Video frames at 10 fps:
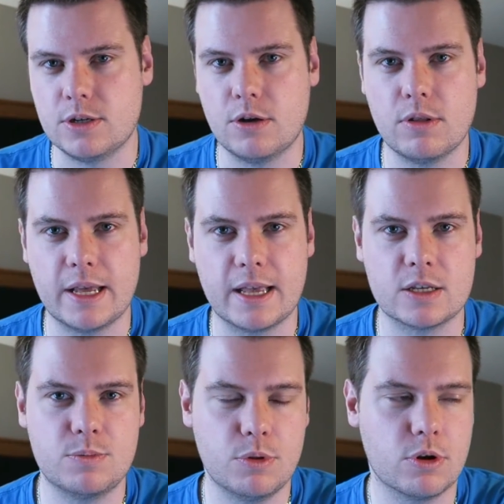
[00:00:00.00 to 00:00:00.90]
You know, like
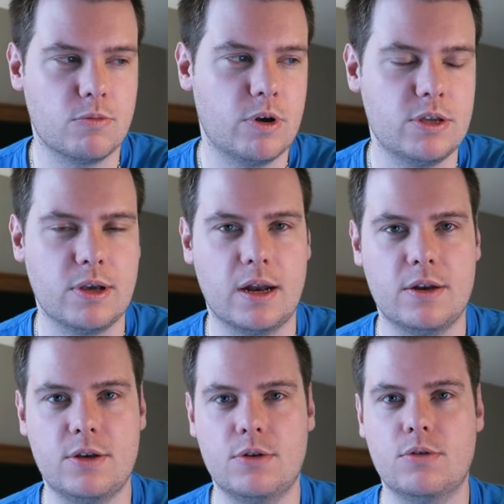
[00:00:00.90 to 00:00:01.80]
explore what you got to
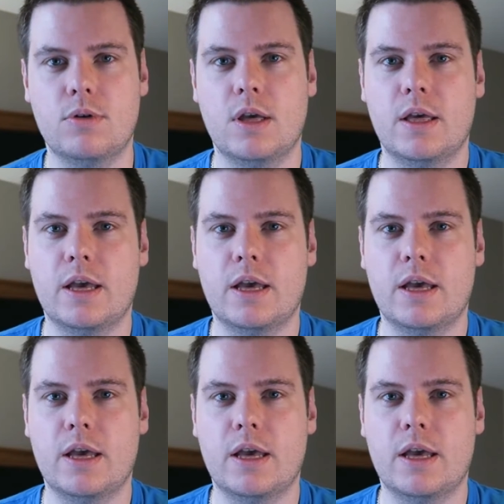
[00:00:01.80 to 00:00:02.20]
do,